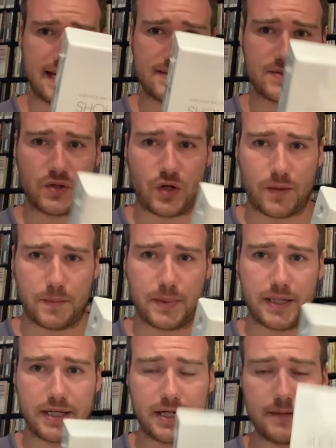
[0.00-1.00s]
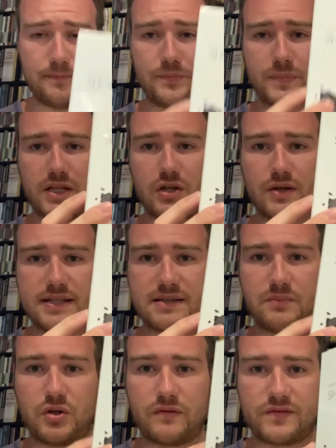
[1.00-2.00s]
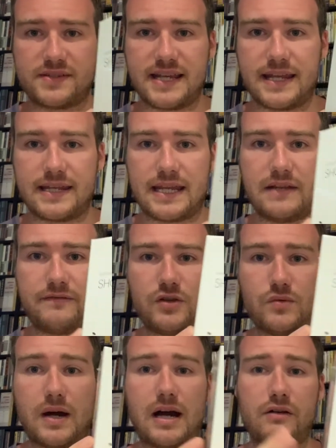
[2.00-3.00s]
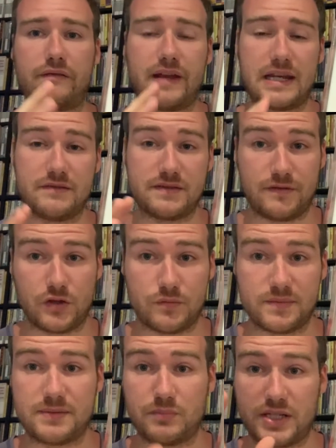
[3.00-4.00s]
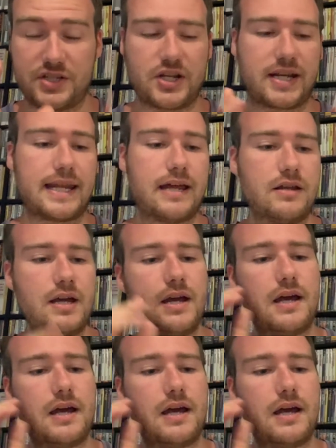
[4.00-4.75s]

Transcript: or not, but you know, it's a beautiful set. And if you are a fan of his films, please check it out.